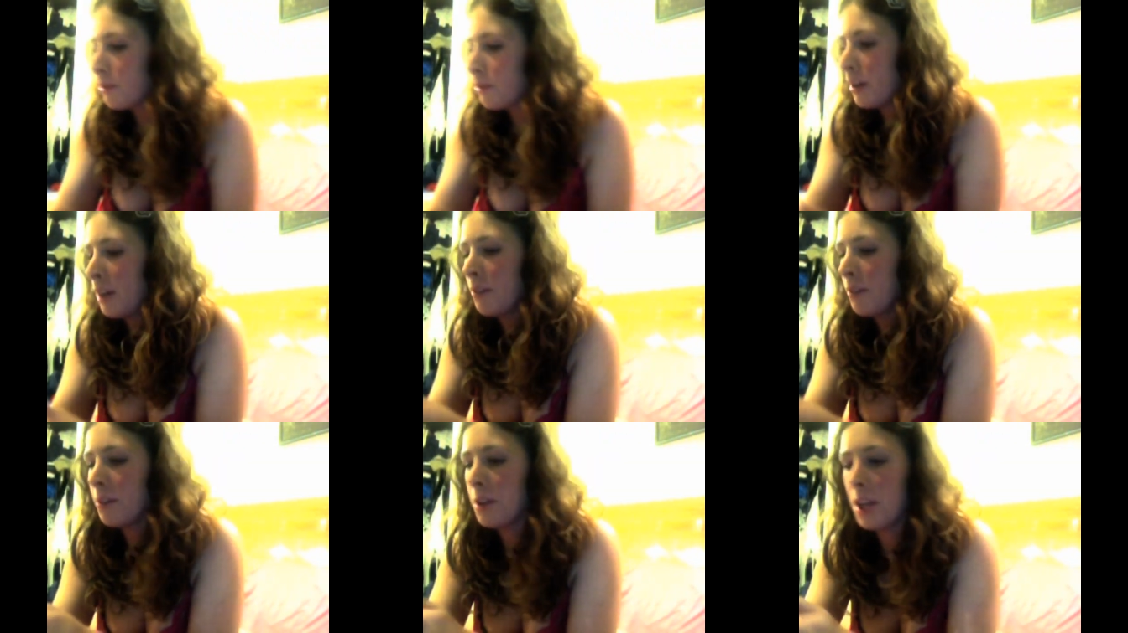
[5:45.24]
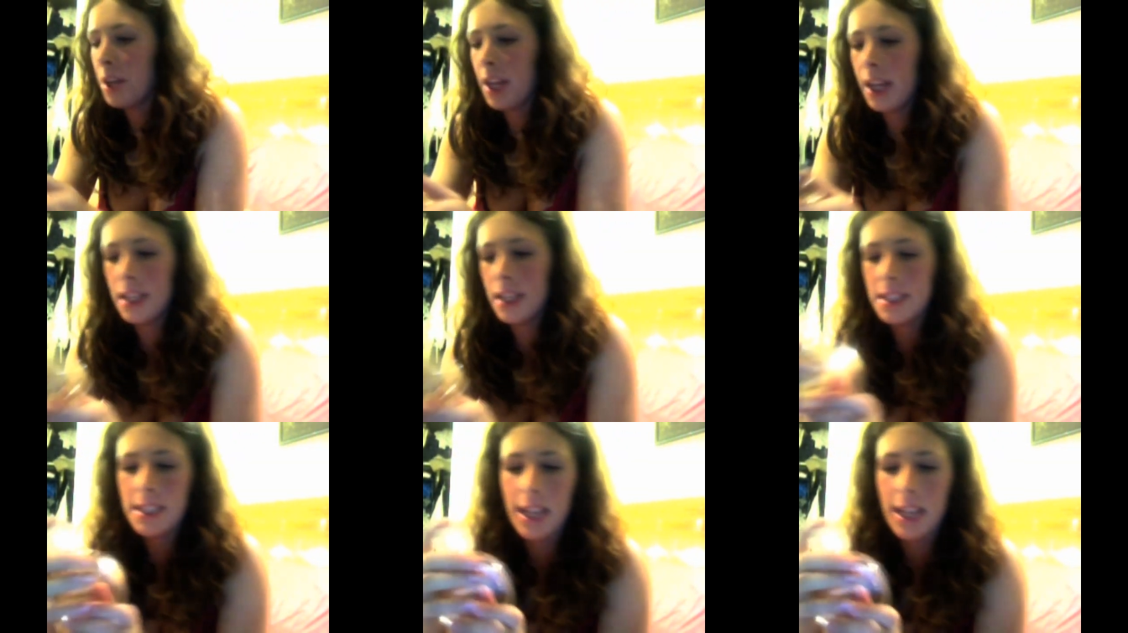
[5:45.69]
whatever. You
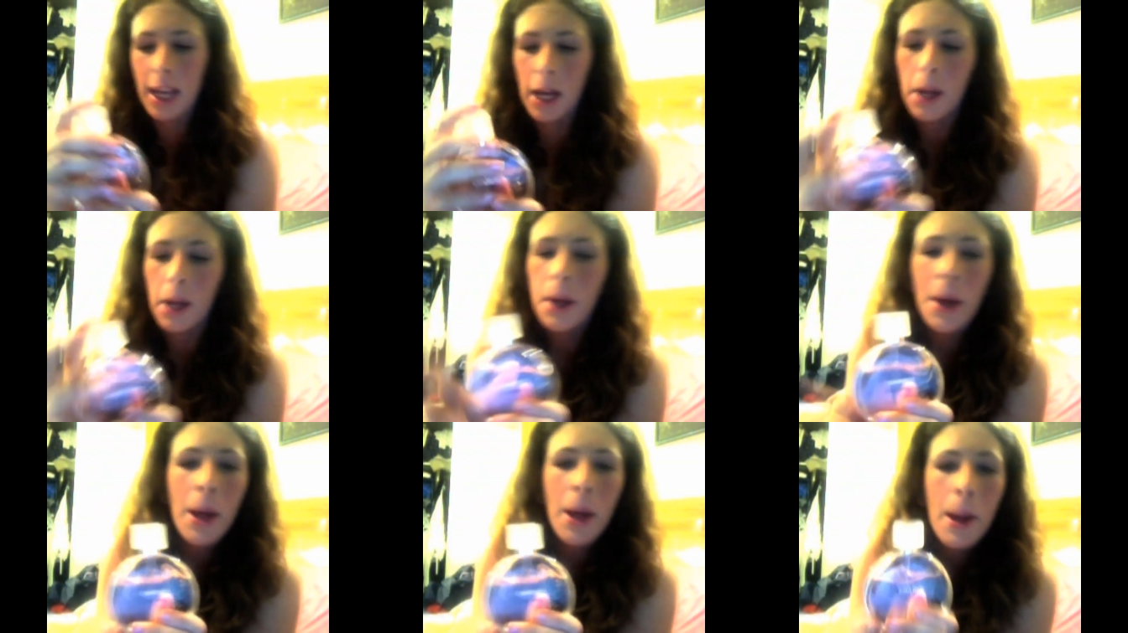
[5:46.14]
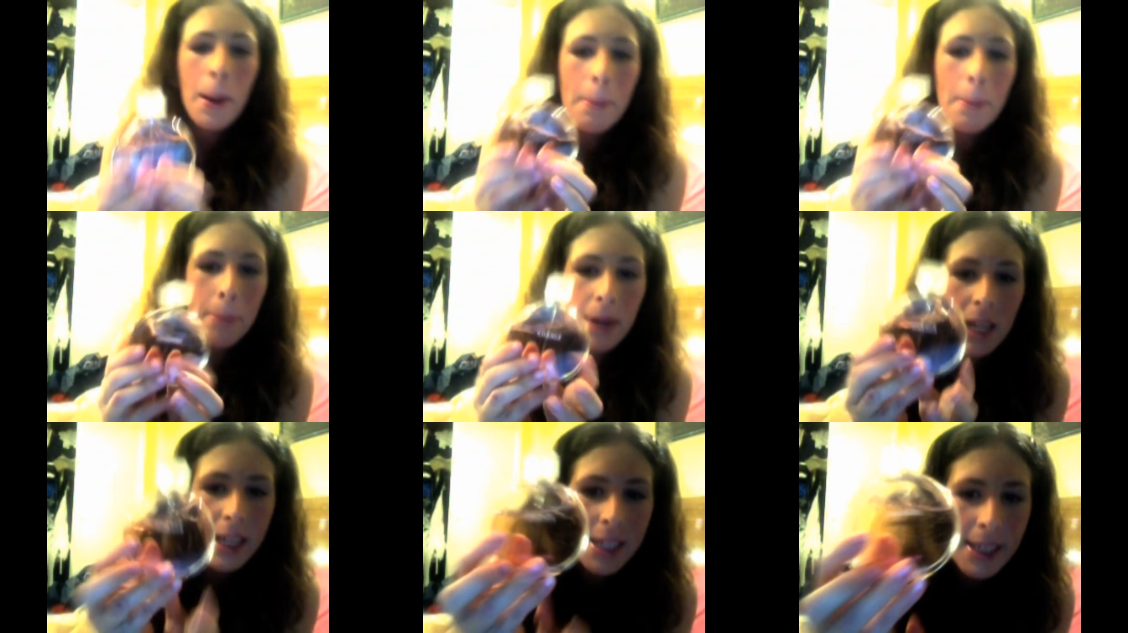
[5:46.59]
can't see it.
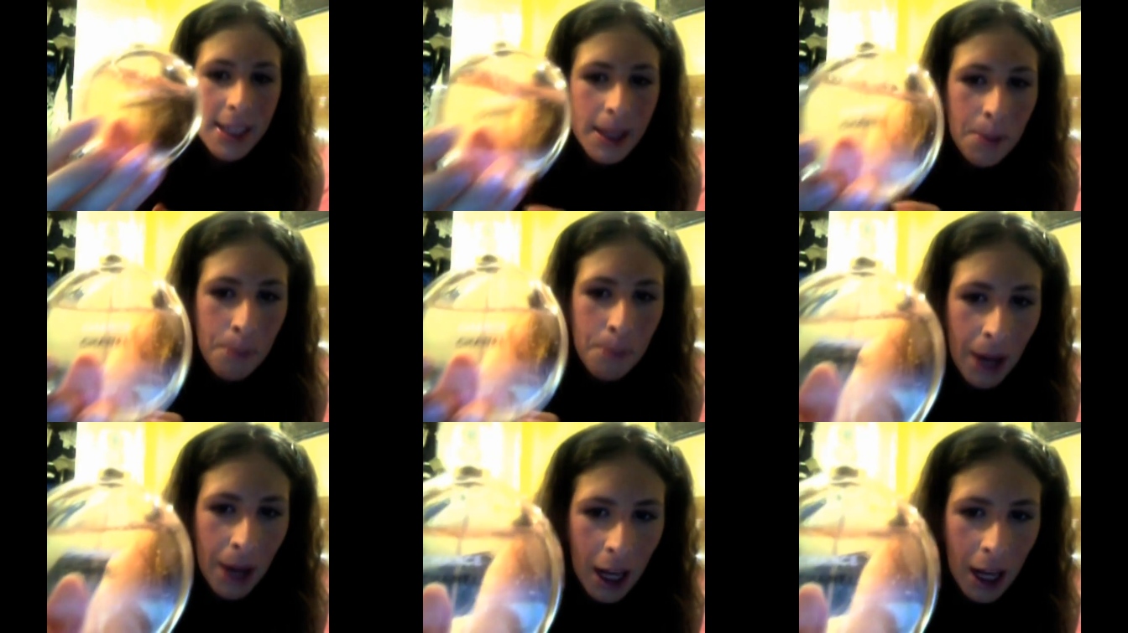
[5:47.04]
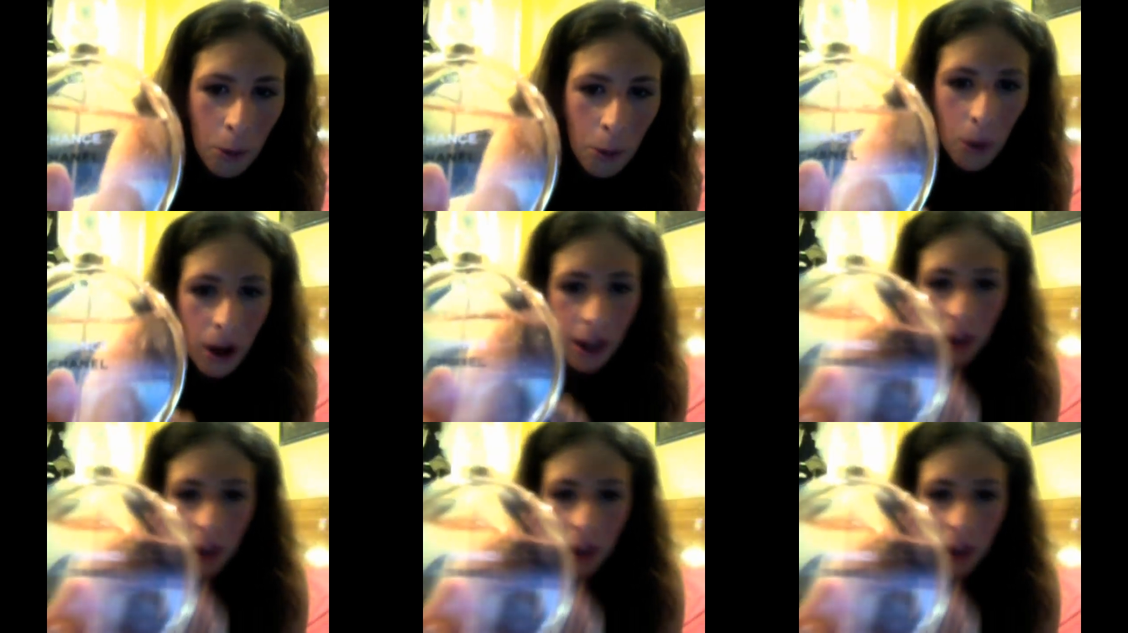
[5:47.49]
But it's the pink